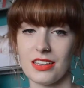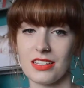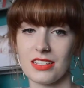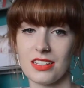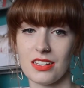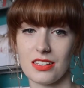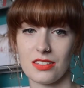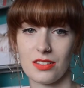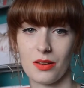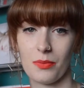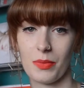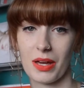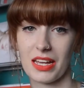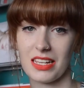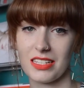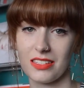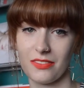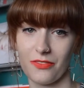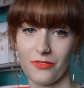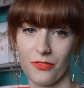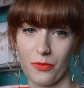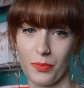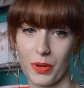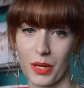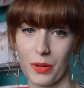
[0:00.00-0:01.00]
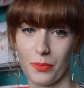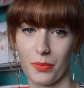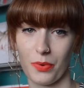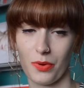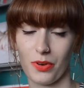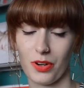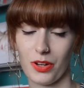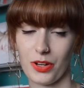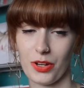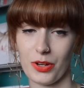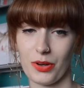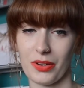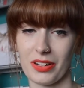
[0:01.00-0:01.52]
This is amazing for
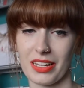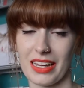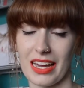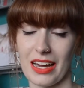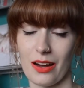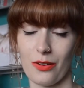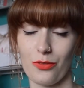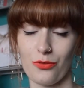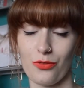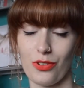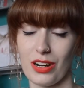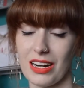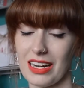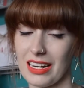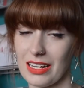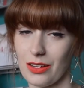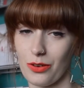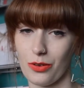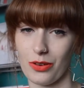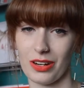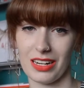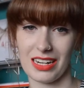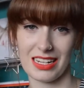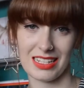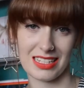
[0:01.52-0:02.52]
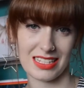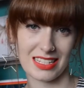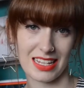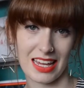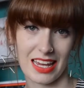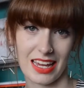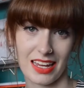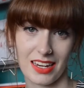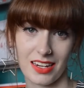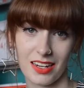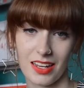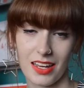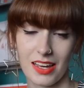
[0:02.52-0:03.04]
people who get really oily
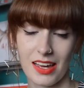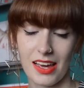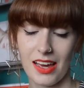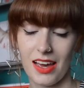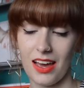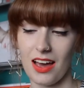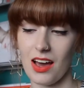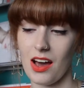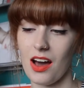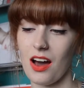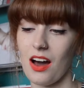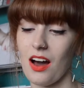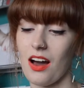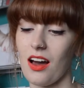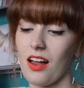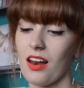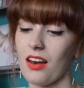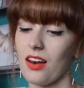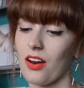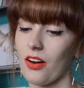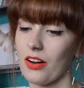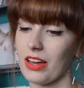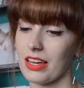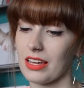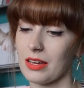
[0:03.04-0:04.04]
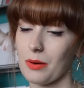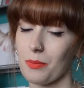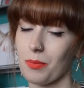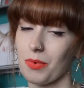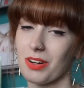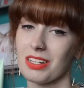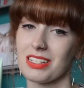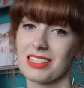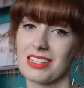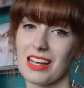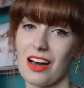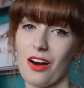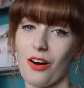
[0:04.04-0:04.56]
skin like
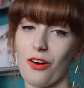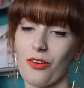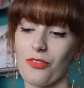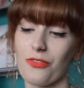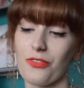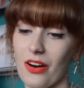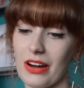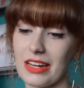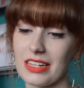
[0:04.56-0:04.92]
myself.